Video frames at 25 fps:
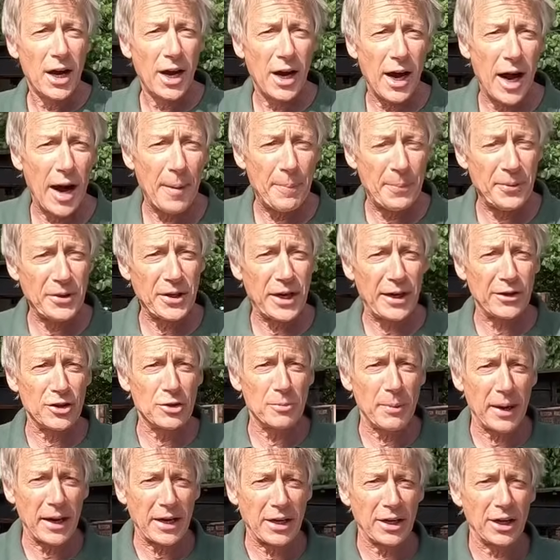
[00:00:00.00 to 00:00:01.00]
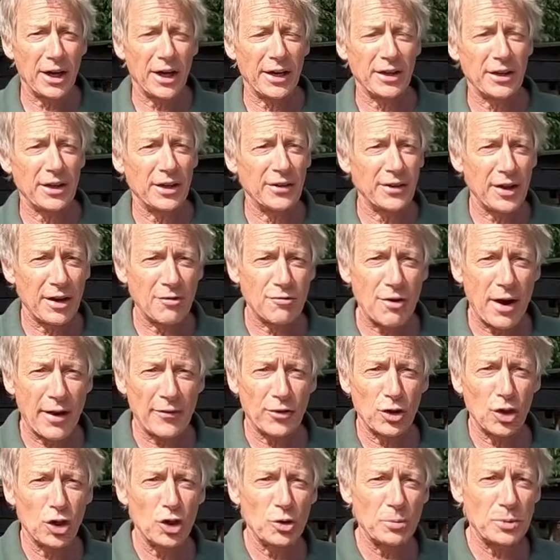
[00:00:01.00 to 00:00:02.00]
uh, up and down the main line and then
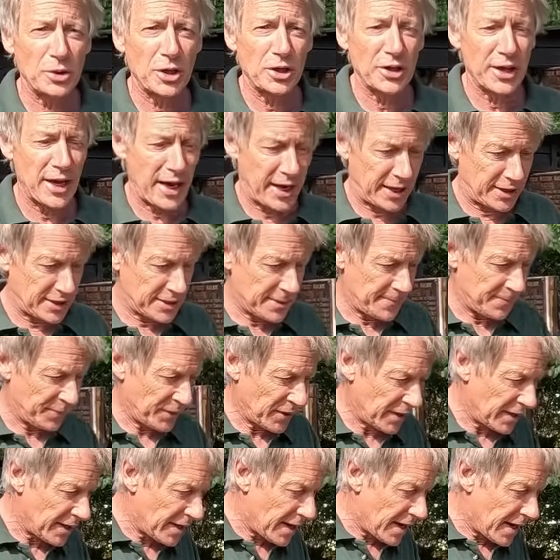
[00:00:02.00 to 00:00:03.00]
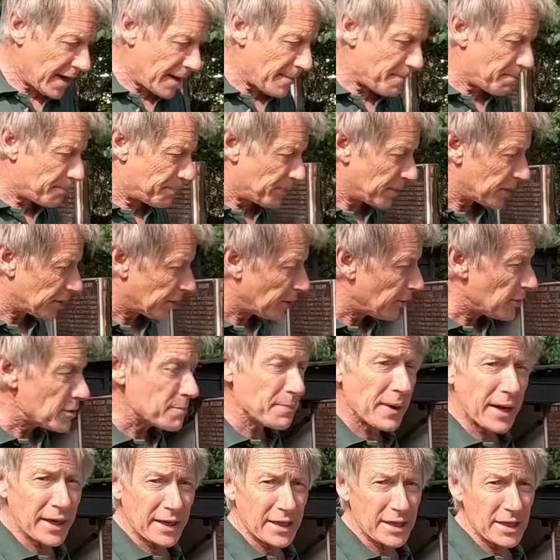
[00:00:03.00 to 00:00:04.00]
round the loops at the end. Uh, but
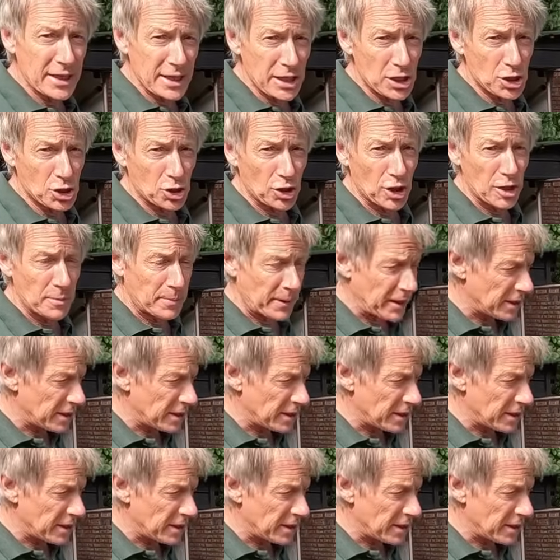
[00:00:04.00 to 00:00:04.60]
going back in history a